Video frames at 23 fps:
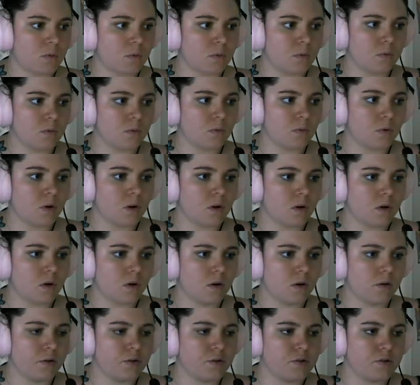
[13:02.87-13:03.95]
um, oh, Ouija board
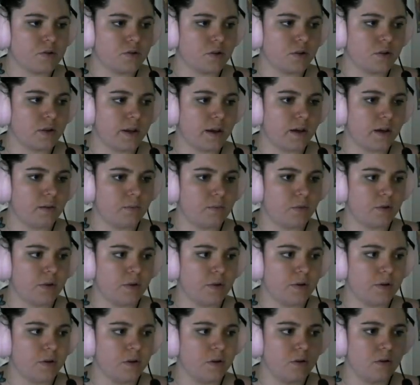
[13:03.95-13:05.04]
oh, do? So Is it spirit
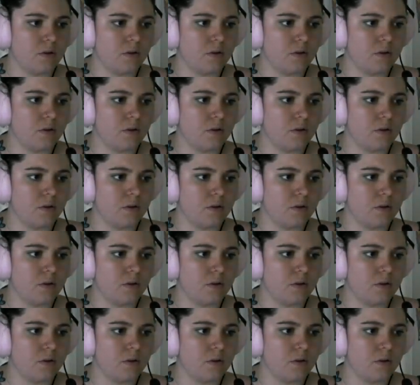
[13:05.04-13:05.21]
writing?